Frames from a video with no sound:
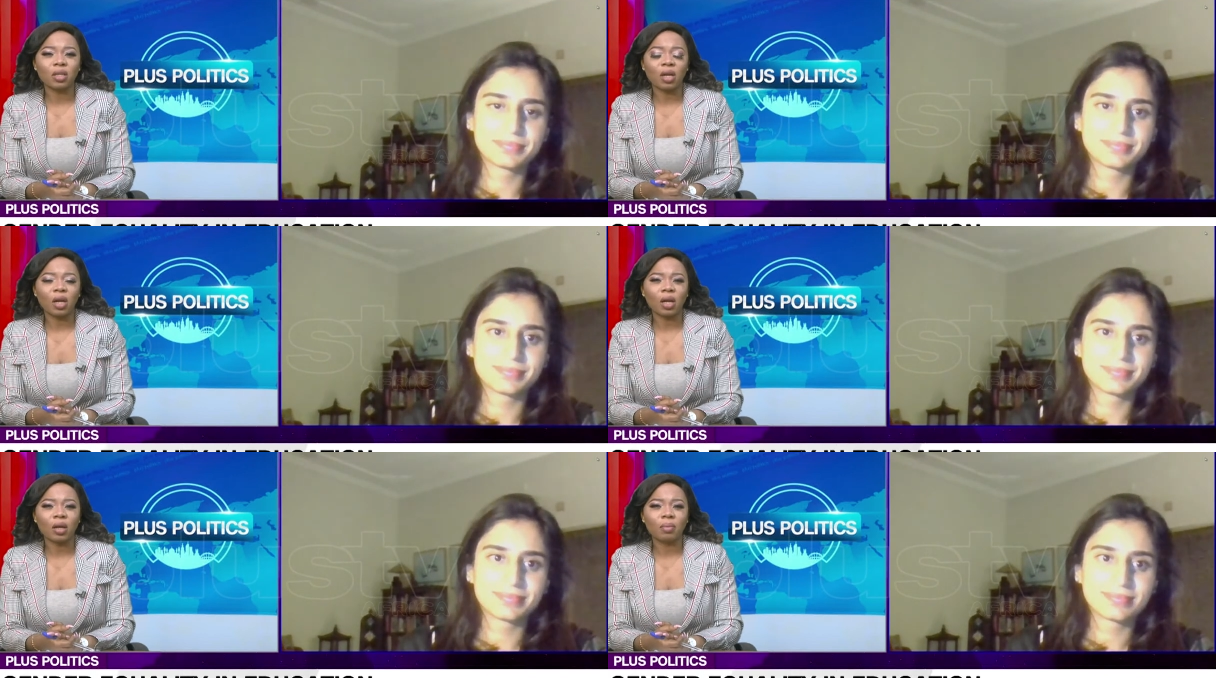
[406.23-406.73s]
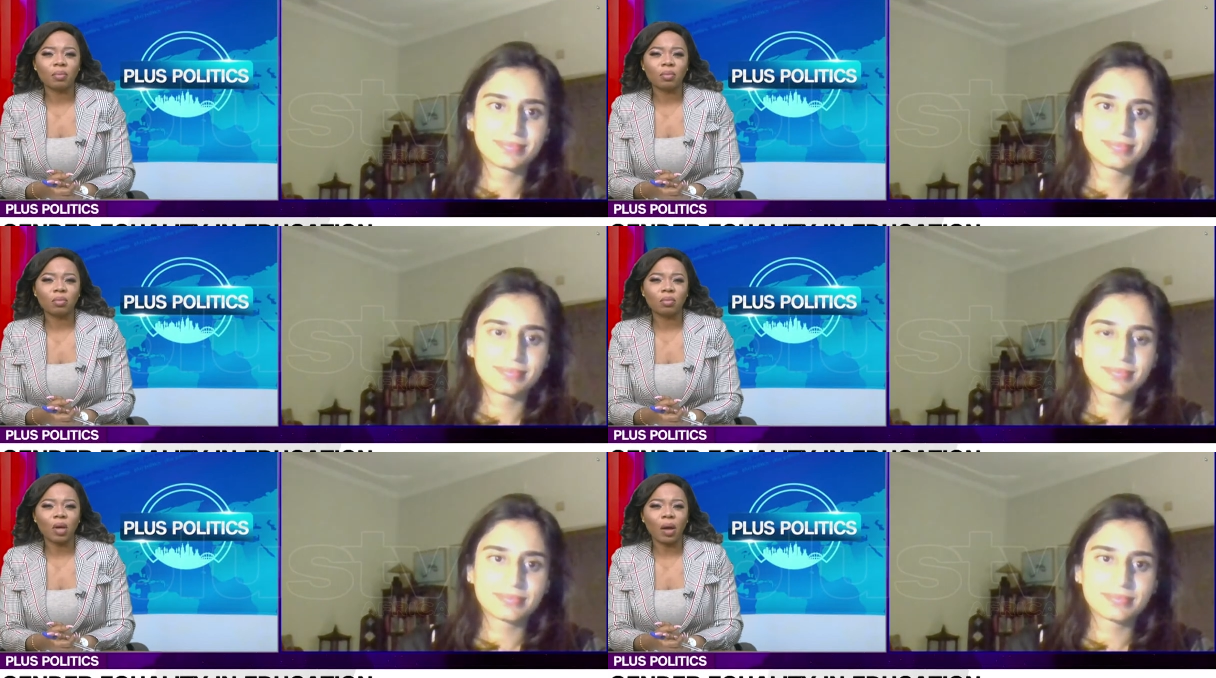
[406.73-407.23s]
Speaker 1: Um,
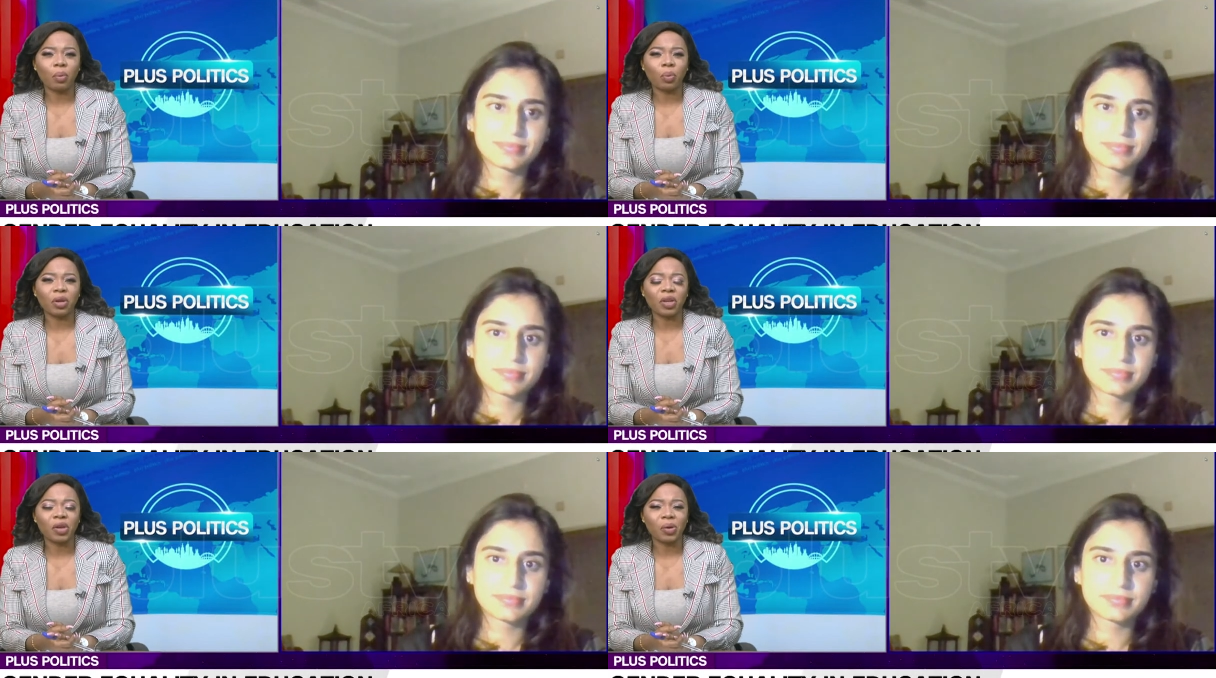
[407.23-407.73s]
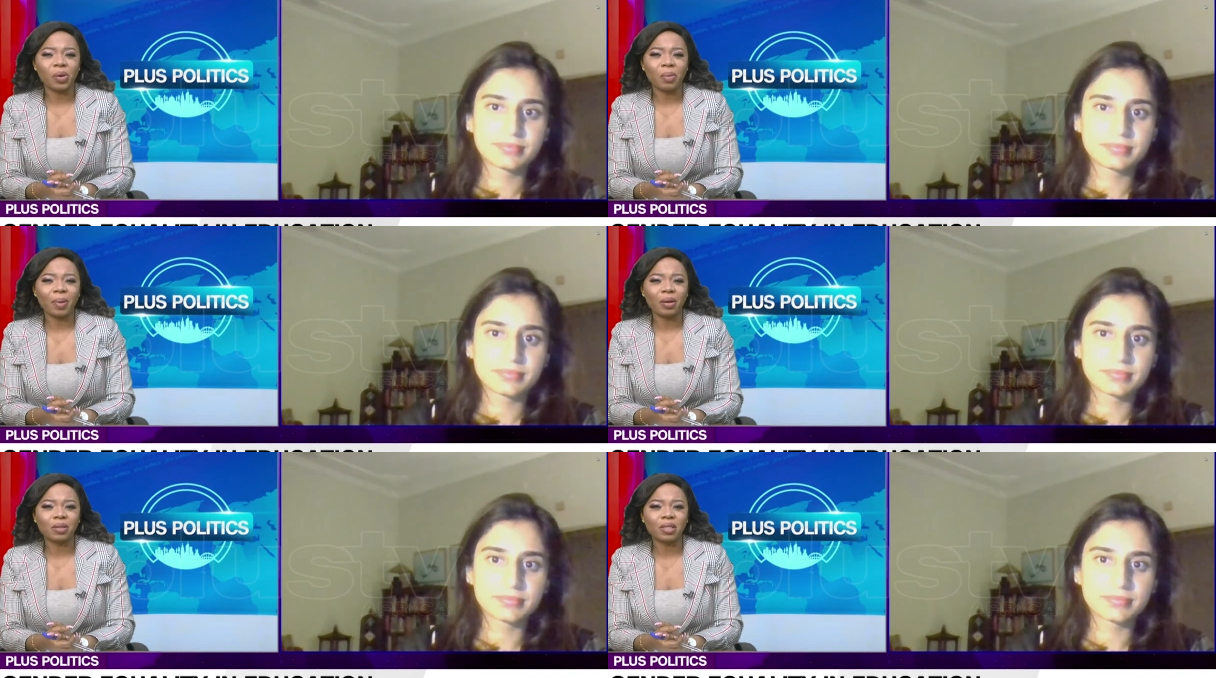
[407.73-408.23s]
we hear
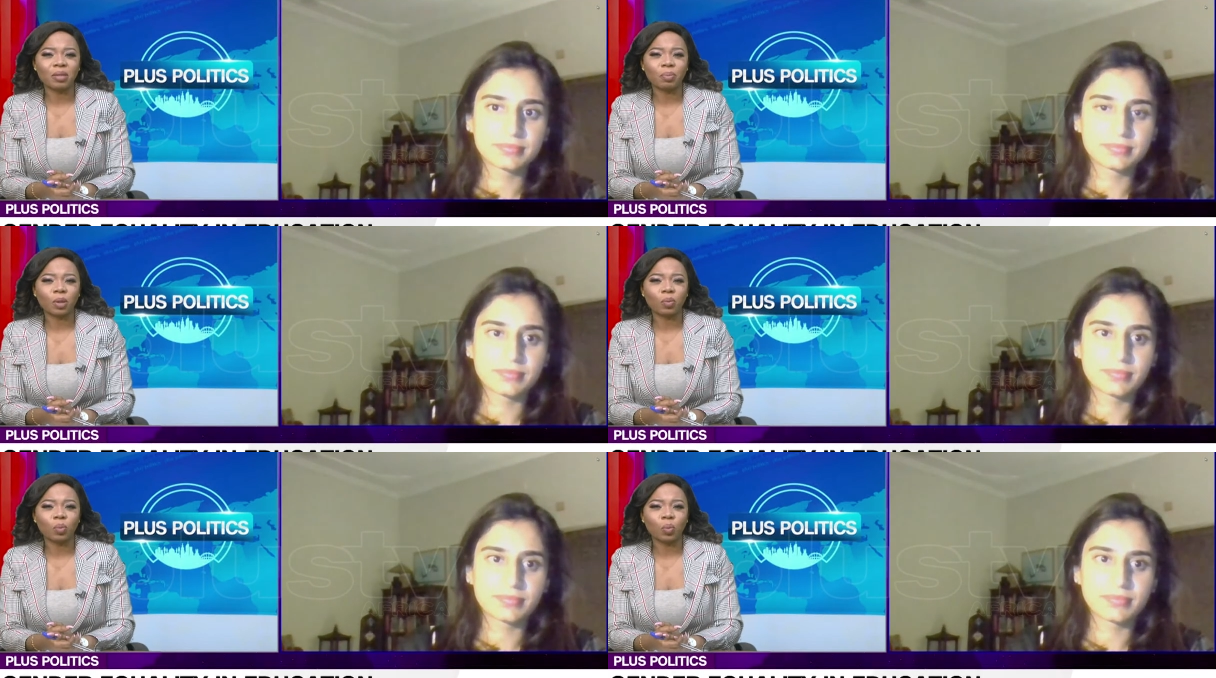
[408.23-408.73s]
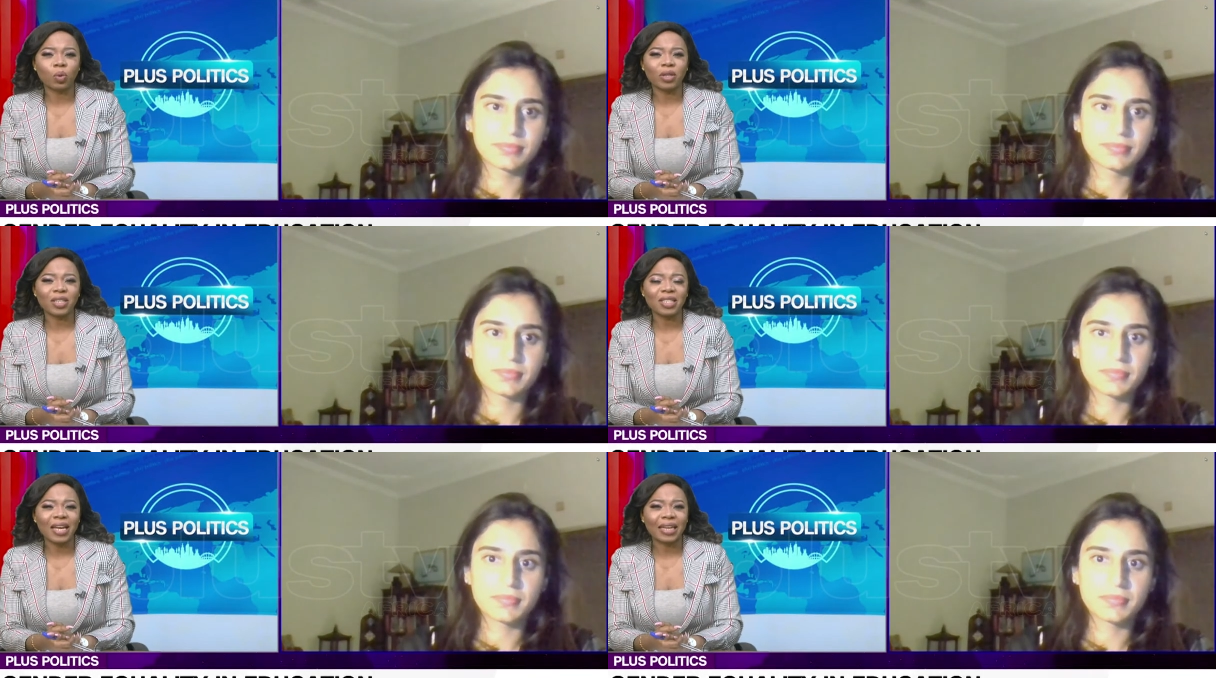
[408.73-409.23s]
about it, but what
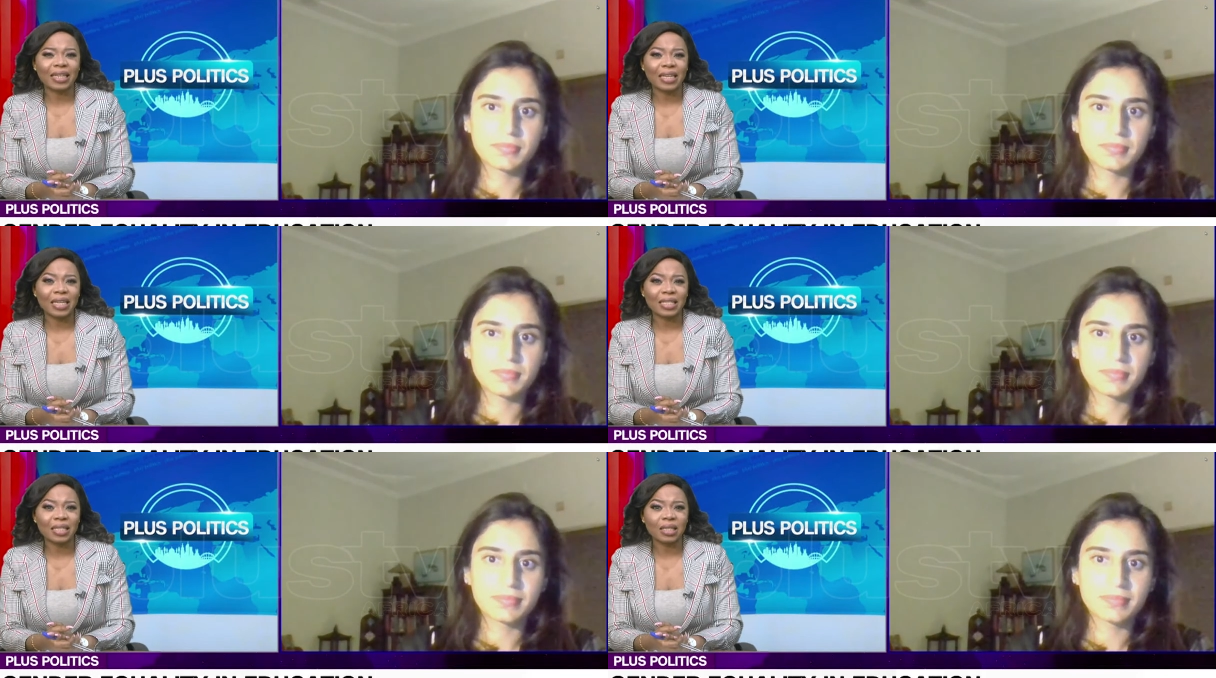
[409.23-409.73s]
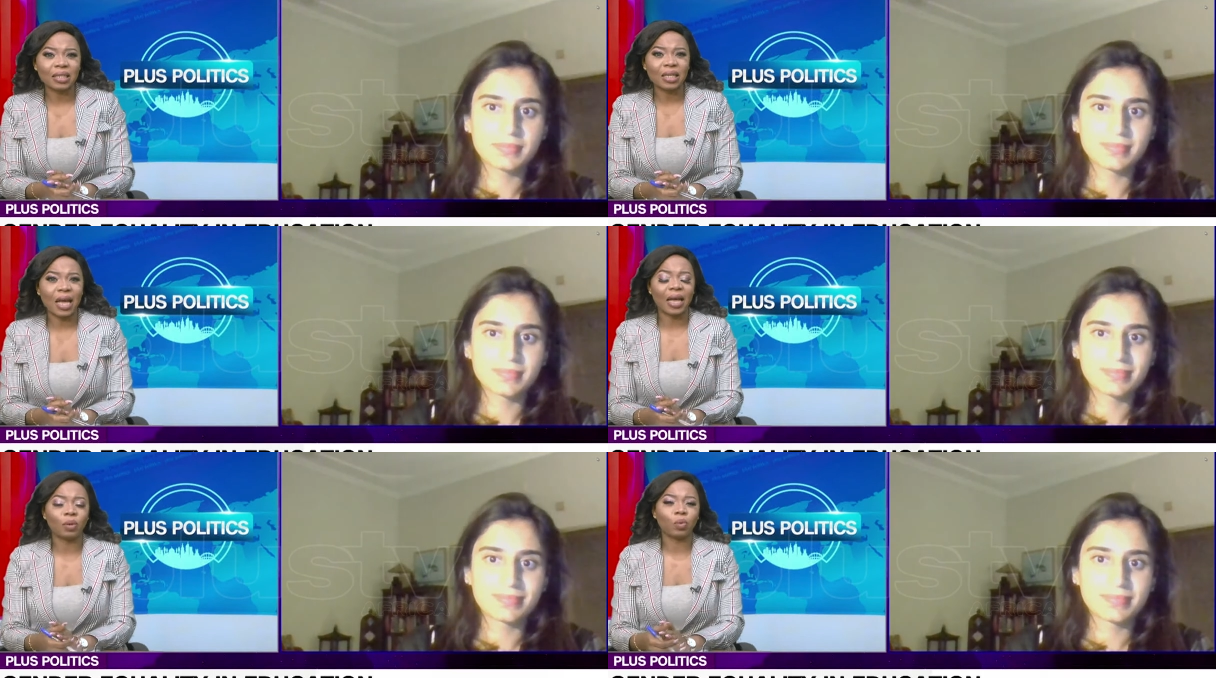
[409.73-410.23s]
exactly is it
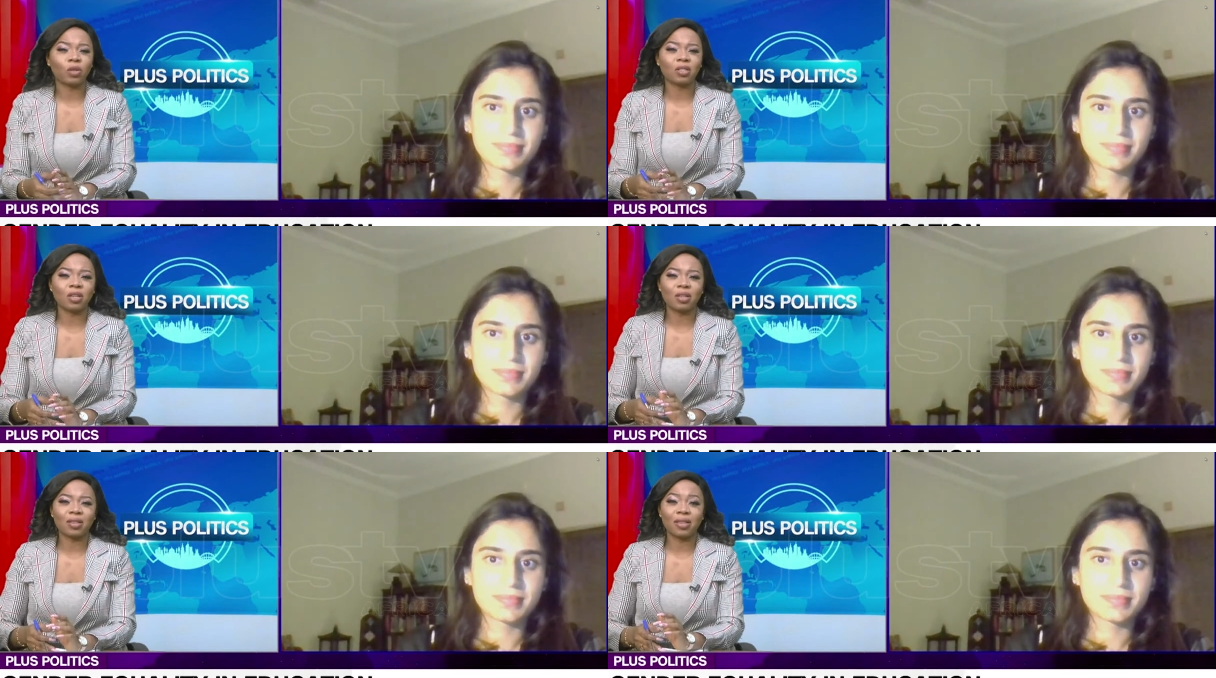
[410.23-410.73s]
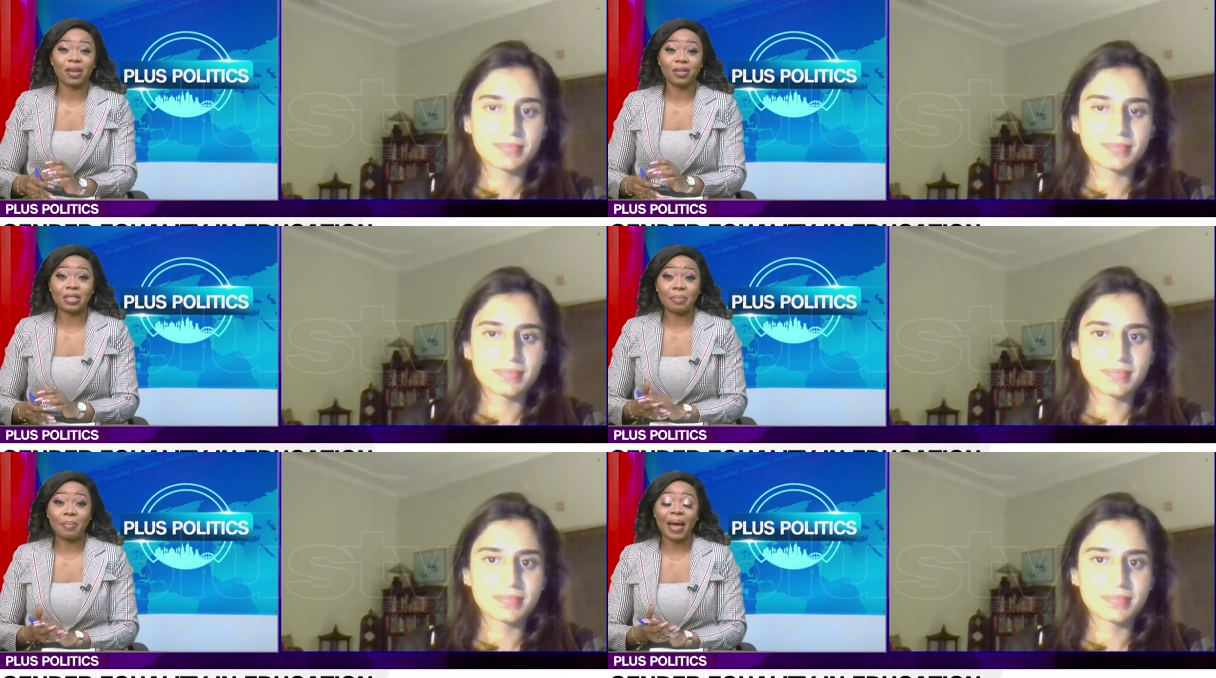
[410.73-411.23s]
and what are their
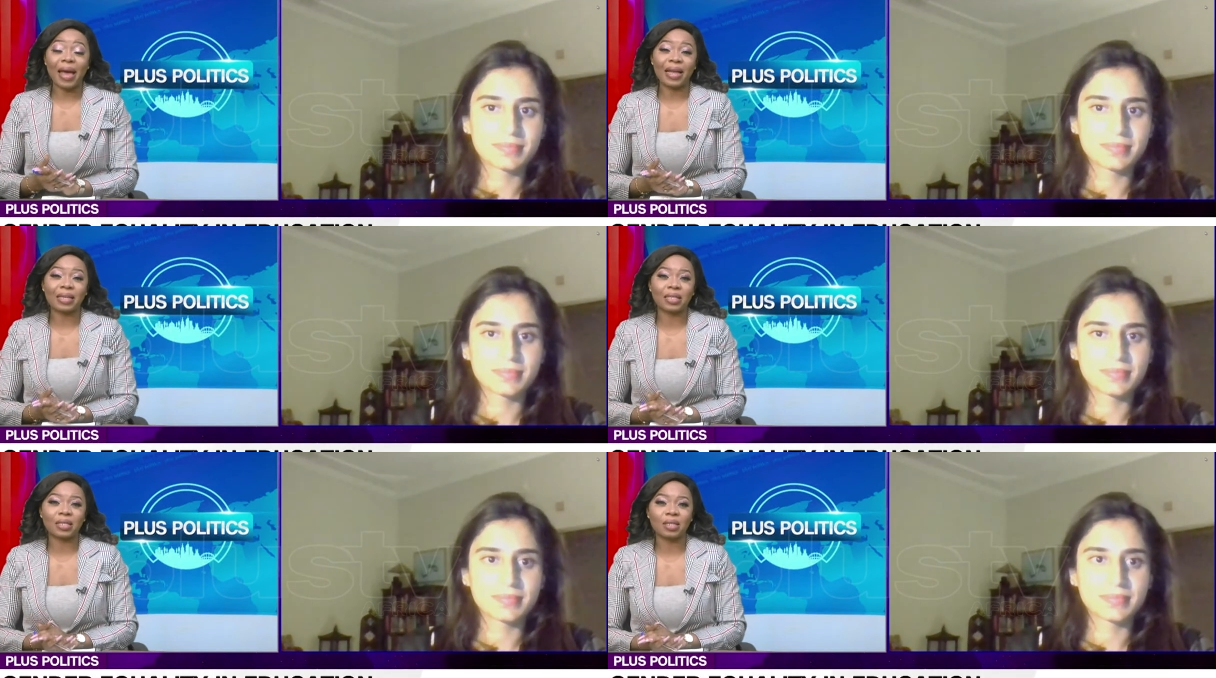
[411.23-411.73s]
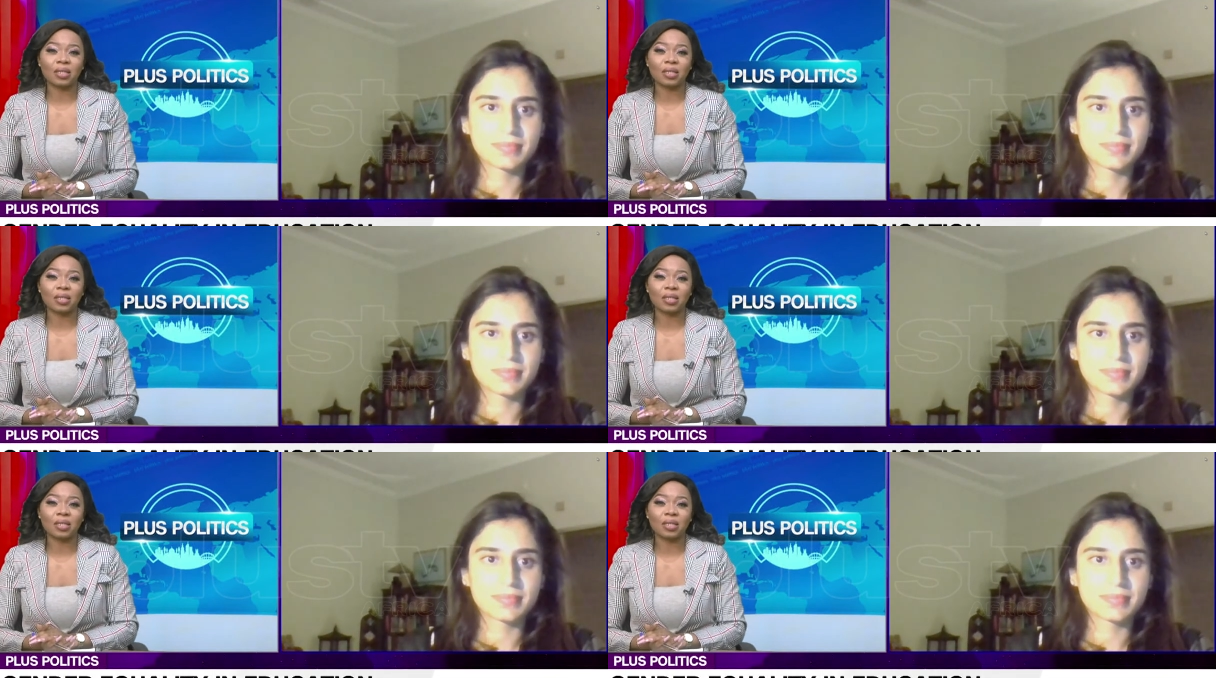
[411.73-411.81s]
demands?